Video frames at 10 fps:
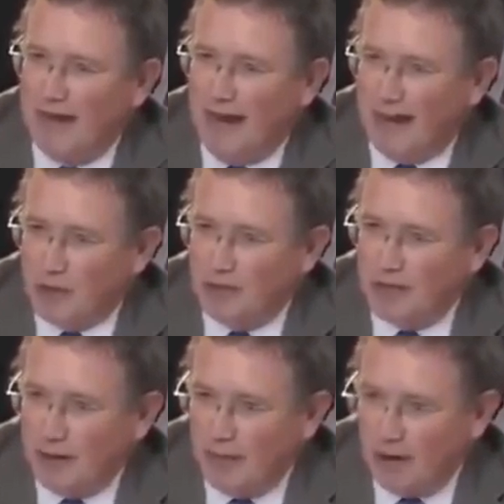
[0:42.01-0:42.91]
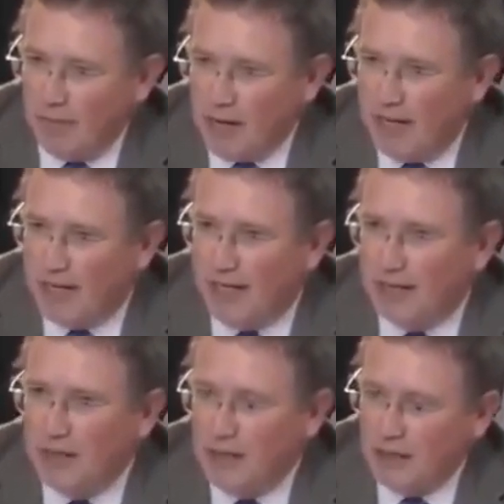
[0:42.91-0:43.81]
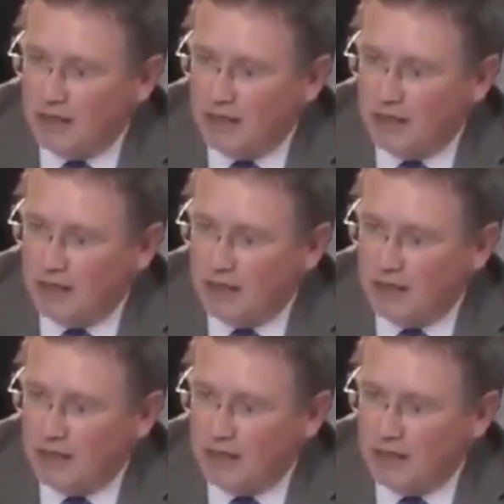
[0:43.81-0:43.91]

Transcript: they actually are making